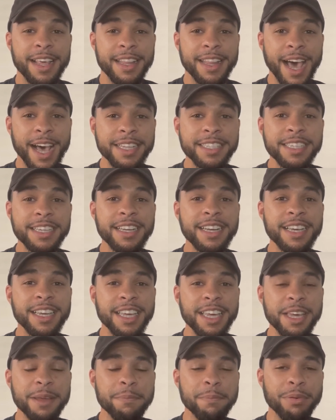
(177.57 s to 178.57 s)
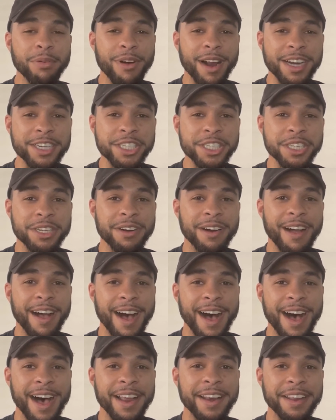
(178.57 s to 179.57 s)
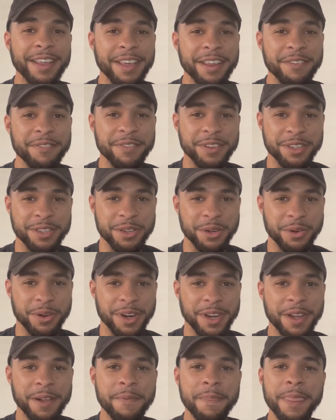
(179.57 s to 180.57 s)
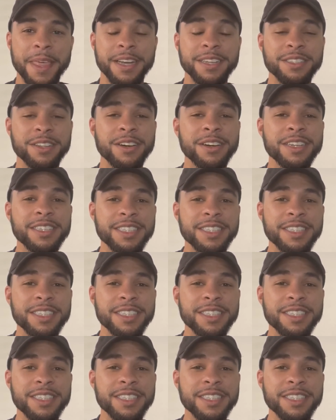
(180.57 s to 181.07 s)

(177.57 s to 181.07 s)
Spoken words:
That's gonna keep pressure on inventory. And as long as